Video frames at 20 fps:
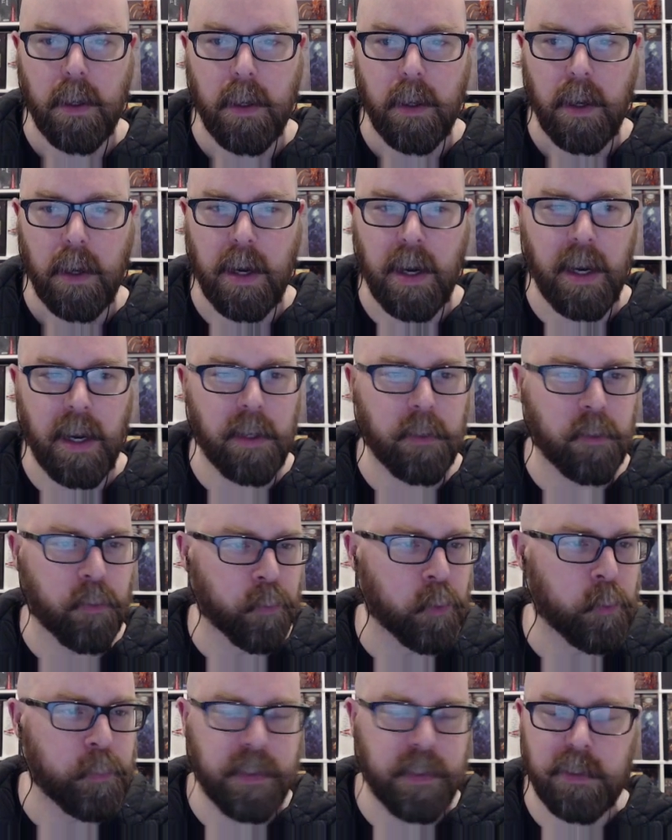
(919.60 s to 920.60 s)
I
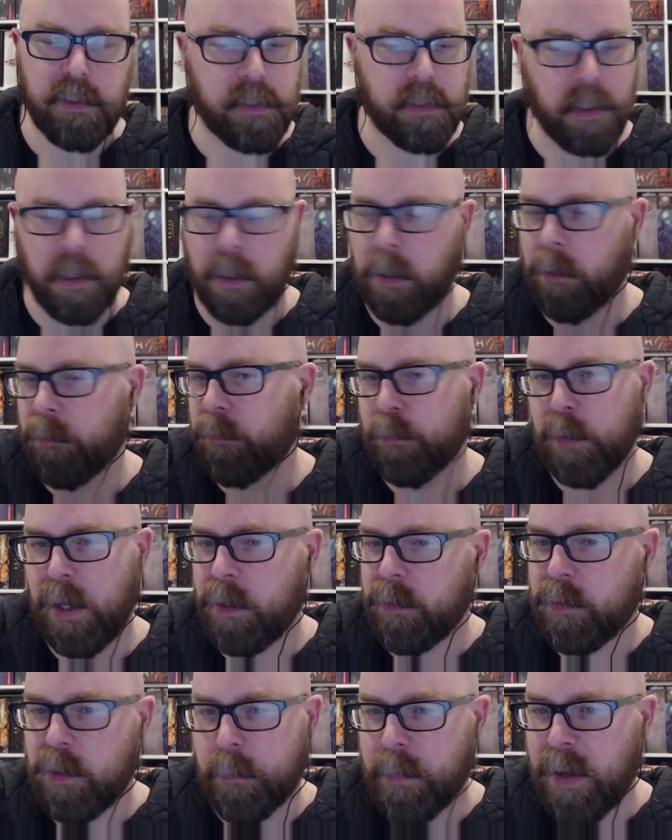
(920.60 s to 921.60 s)
grouped it. I've
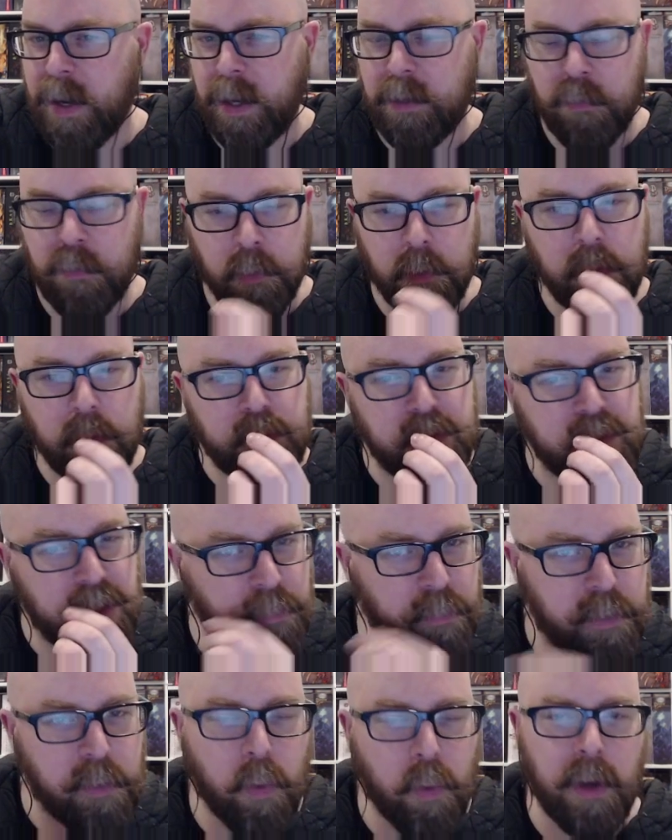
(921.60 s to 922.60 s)
made command groups.
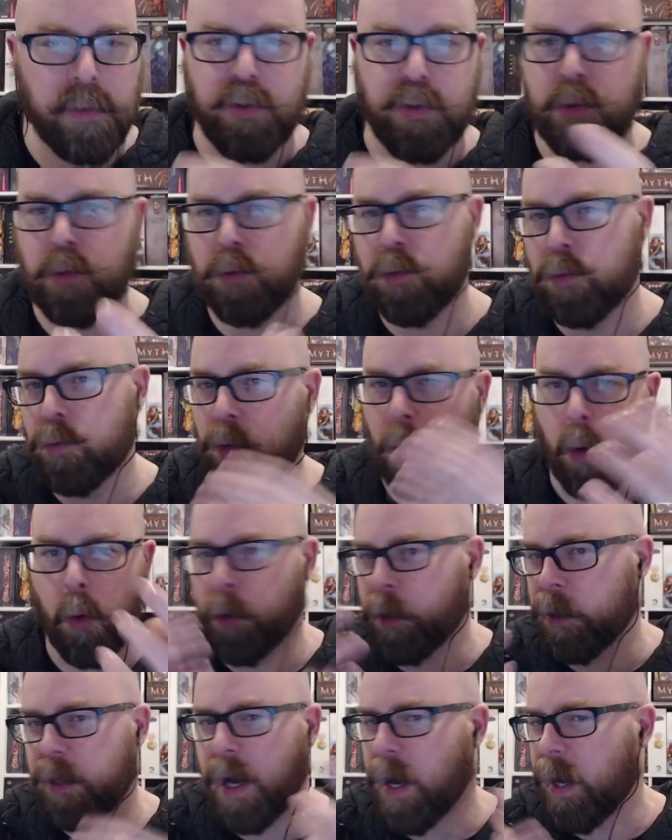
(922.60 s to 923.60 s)
If you want to
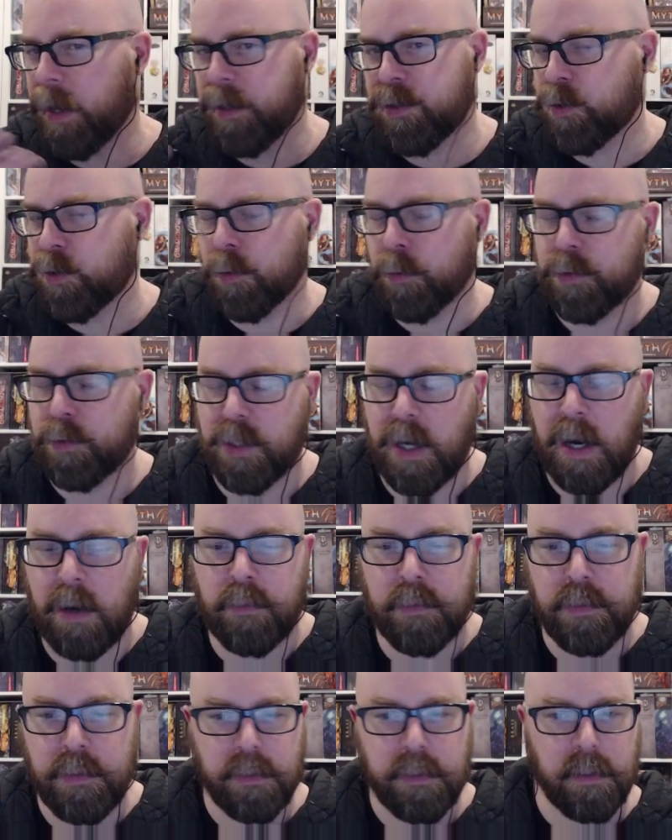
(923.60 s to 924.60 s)
organize your
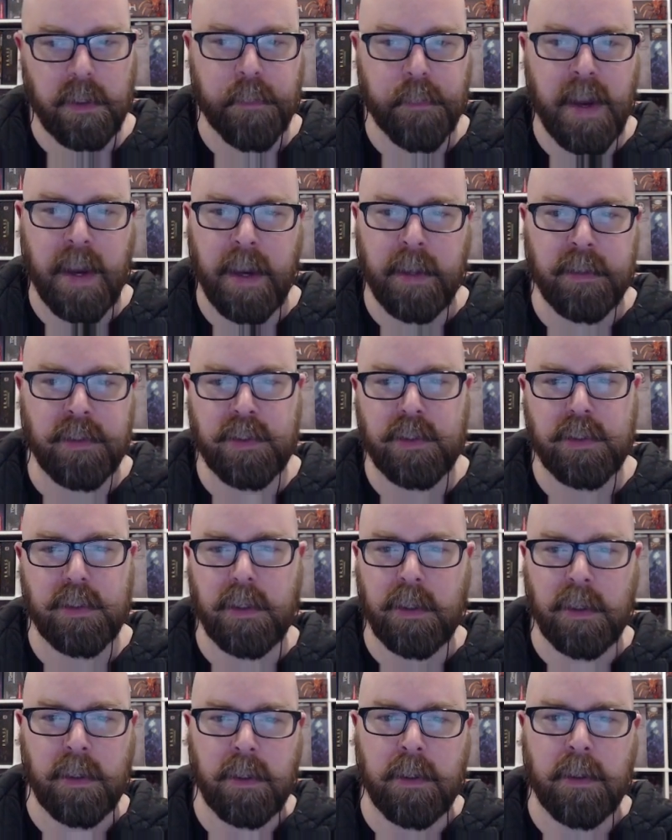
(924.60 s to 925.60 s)
sound commands,
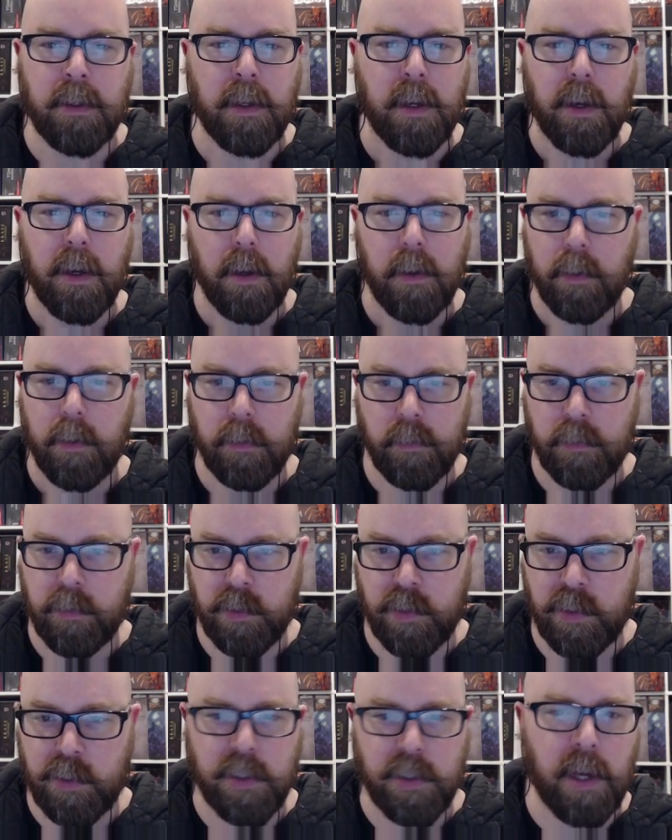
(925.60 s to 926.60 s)

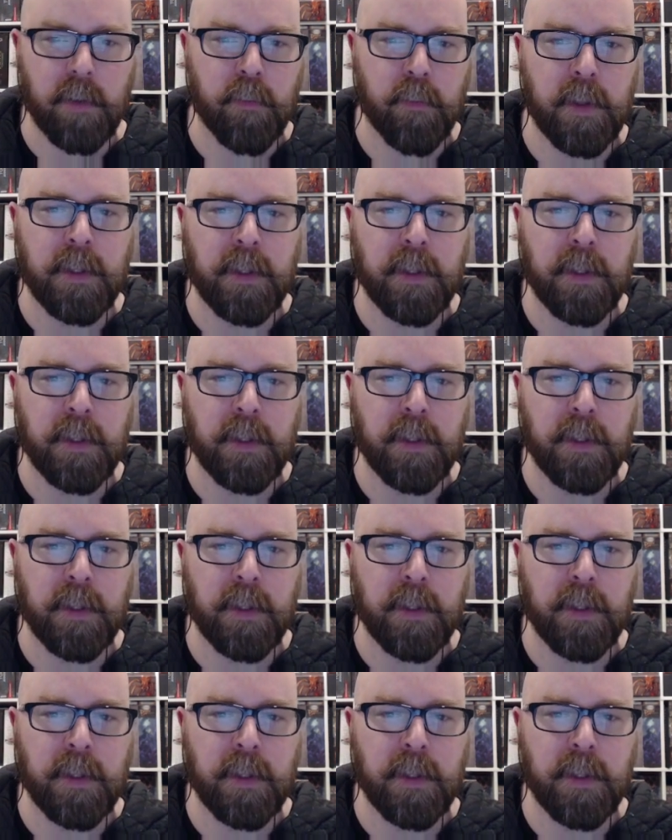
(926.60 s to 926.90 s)
it's not really